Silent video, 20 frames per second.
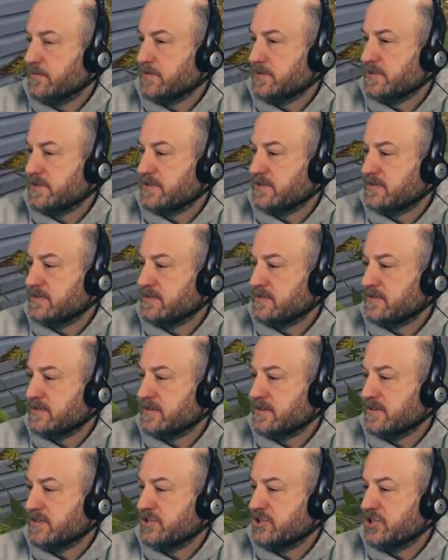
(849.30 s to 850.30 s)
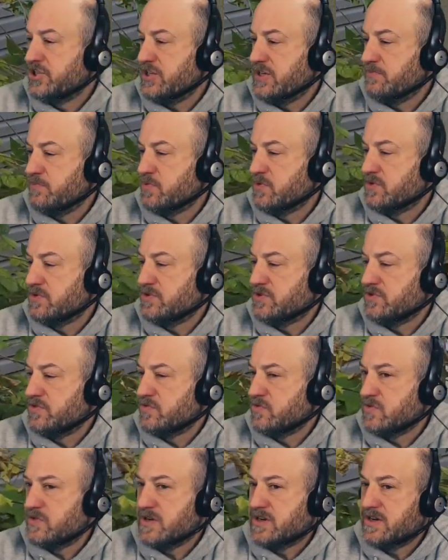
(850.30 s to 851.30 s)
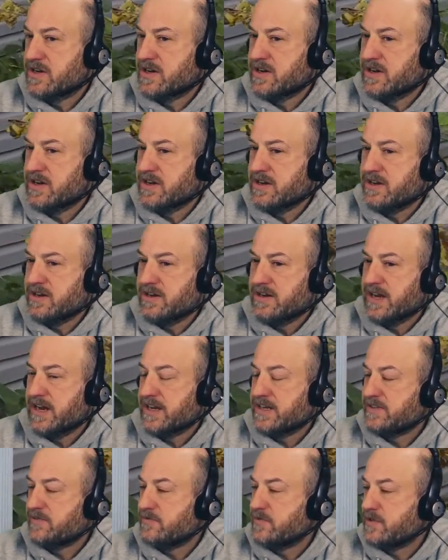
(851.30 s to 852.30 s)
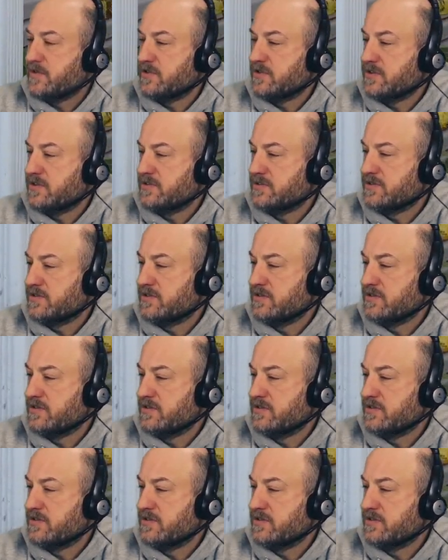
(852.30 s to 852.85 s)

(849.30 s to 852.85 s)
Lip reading: it's cheaper to run a gas furnace,